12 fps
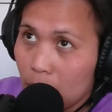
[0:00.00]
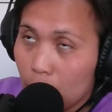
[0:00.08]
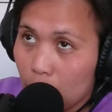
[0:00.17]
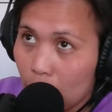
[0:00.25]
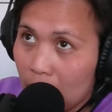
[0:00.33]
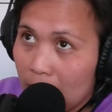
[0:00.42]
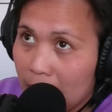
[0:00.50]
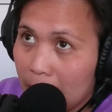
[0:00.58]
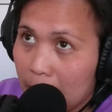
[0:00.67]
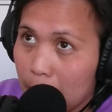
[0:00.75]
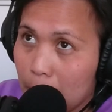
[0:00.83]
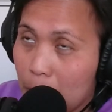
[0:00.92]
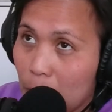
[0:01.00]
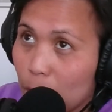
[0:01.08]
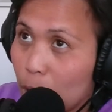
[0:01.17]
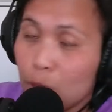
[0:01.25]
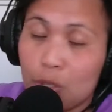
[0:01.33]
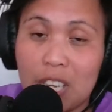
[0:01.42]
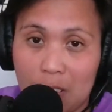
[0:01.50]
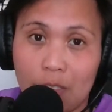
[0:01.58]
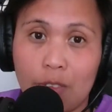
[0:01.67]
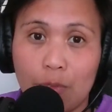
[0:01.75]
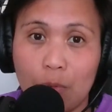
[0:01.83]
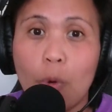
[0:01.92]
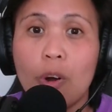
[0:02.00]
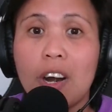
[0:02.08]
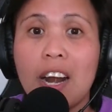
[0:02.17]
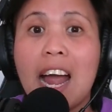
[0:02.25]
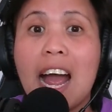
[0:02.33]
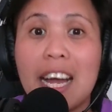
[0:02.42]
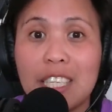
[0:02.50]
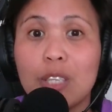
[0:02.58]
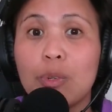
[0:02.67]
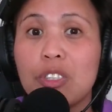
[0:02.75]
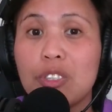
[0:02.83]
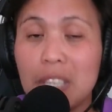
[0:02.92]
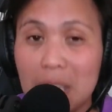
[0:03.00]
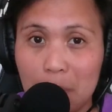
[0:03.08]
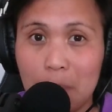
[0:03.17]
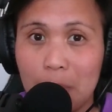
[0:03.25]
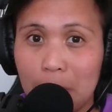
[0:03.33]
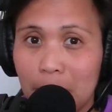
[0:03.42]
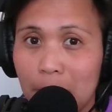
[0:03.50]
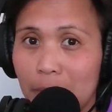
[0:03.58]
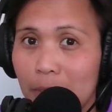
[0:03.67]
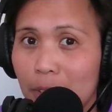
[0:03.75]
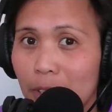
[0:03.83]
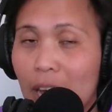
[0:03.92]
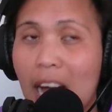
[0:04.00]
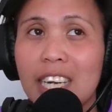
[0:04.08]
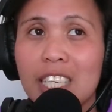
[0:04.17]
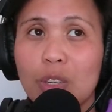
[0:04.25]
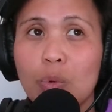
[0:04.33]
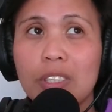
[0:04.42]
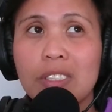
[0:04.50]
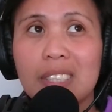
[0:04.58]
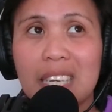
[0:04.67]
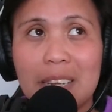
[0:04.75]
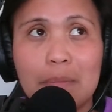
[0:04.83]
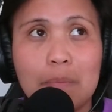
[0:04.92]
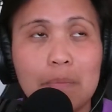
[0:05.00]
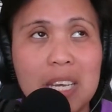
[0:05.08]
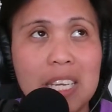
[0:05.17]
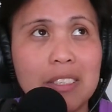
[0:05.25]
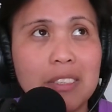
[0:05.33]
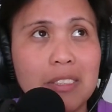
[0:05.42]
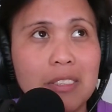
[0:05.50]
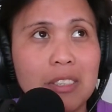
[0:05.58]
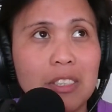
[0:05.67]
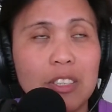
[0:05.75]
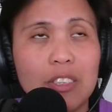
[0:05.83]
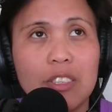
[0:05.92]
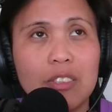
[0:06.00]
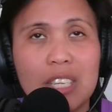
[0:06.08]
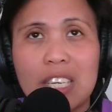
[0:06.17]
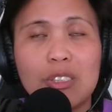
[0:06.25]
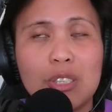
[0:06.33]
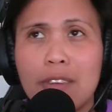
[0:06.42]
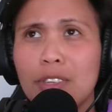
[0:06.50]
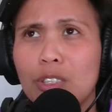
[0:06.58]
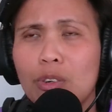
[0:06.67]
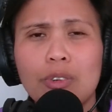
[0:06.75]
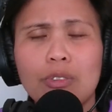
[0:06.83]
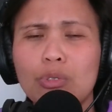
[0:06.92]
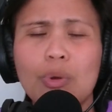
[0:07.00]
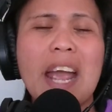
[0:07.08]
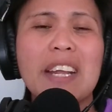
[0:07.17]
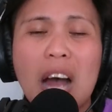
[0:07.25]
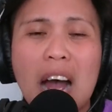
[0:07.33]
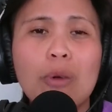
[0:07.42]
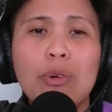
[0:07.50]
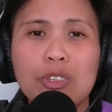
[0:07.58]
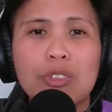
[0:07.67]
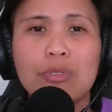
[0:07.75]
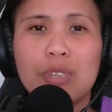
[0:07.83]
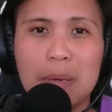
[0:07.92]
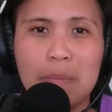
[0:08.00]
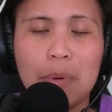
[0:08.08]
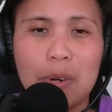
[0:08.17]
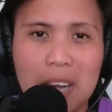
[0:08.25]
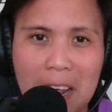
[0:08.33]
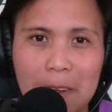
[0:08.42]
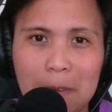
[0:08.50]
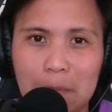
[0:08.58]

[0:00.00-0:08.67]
really build a routine for adequate sleep. Adequate sleep means 6, 7, or to 8 hours of sleep per day.